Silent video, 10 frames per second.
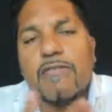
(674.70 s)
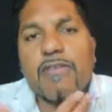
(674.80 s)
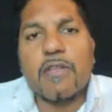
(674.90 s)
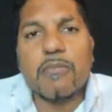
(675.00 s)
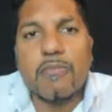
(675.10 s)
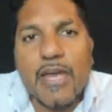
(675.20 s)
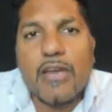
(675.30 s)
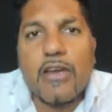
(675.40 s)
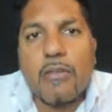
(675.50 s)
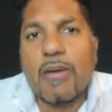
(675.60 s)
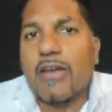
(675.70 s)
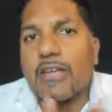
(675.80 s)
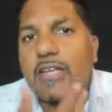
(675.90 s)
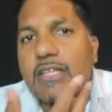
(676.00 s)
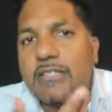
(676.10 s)
feel better about
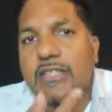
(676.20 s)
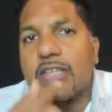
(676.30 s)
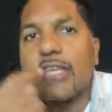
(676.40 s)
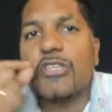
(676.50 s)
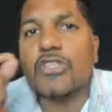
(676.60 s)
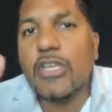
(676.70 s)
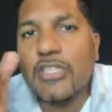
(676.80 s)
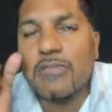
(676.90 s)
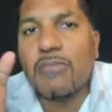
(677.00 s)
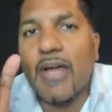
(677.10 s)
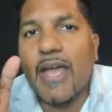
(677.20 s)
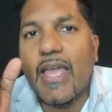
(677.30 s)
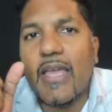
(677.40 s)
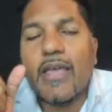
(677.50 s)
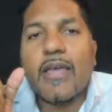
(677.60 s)
it instantly, just
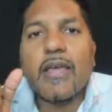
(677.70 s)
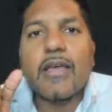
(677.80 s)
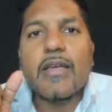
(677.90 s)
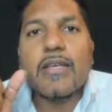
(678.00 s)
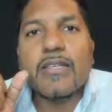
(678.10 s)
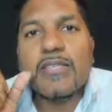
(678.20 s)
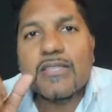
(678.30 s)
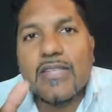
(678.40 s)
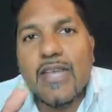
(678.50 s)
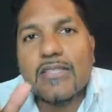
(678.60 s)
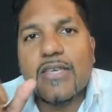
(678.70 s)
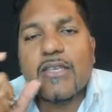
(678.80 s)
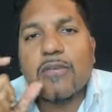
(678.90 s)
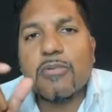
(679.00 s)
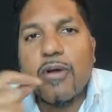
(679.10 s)
by
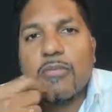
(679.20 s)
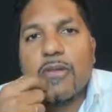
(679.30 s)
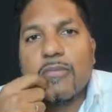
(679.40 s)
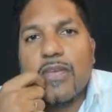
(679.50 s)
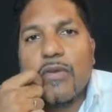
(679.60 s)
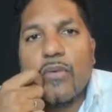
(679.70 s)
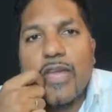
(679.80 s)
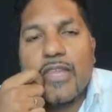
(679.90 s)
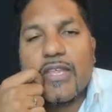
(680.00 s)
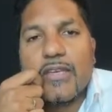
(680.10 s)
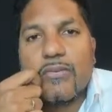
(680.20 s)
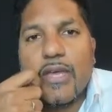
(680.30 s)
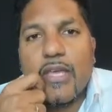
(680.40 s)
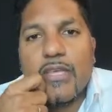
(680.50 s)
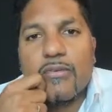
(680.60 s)
stating the problem in a way that
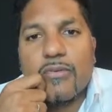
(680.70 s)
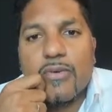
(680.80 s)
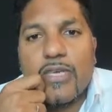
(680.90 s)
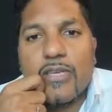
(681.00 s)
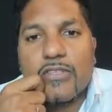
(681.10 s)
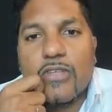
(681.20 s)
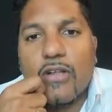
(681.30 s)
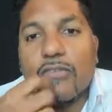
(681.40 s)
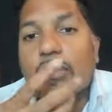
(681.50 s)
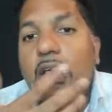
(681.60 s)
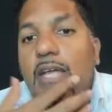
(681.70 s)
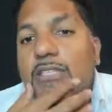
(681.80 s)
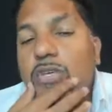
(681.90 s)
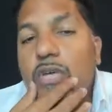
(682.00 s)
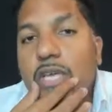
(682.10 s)
we can solve.
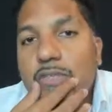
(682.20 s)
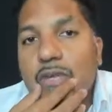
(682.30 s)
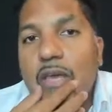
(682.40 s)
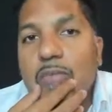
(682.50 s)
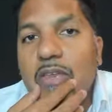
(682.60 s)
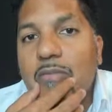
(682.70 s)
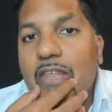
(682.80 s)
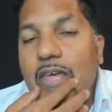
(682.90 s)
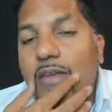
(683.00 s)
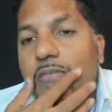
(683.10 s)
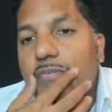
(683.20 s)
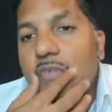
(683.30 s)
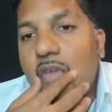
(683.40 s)
And so here's what I mean by that.